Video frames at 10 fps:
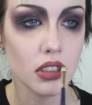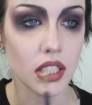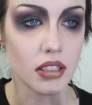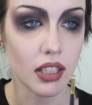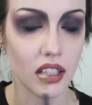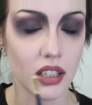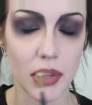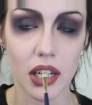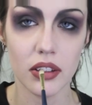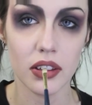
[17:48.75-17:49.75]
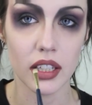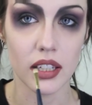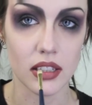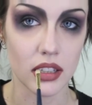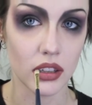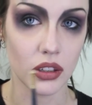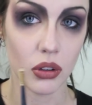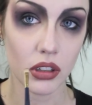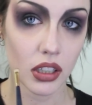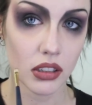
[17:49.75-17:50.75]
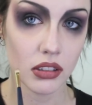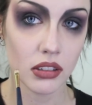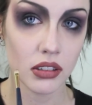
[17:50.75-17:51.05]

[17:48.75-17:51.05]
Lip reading: inside of your mouth is longer,